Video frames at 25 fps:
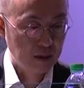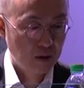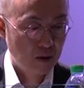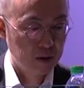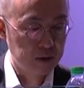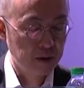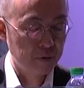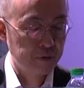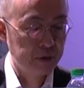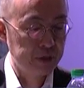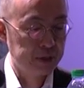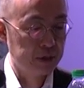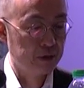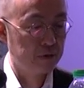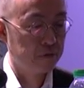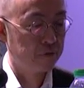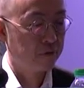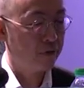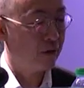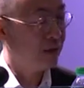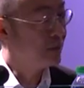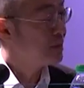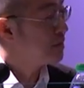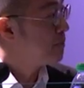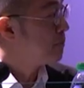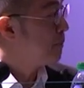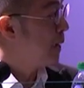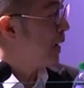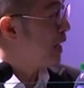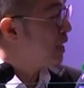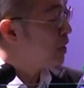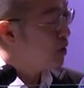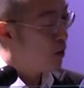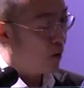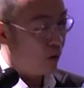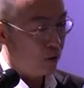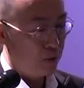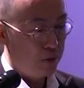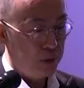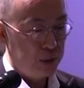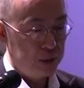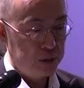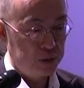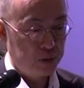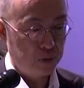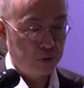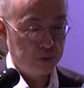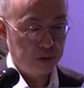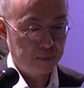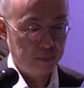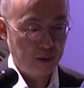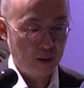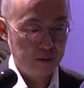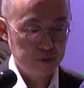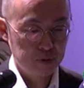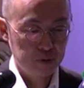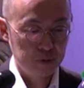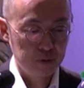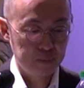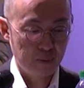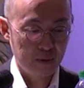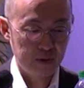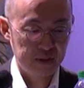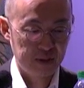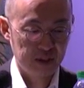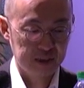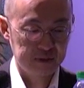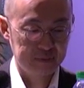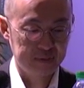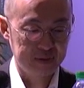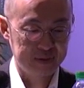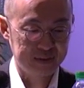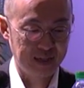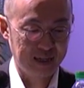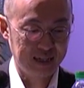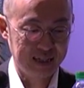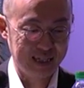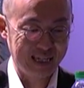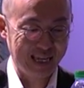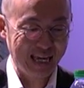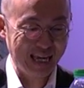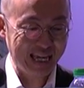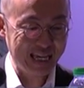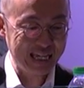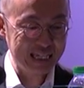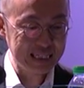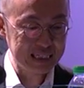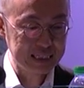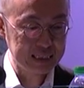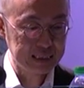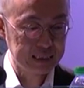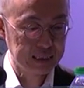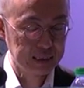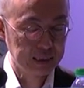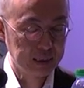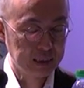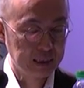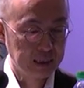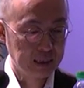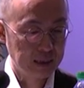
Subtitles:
On the retail front, Bangkok really showed about 2.6% gain,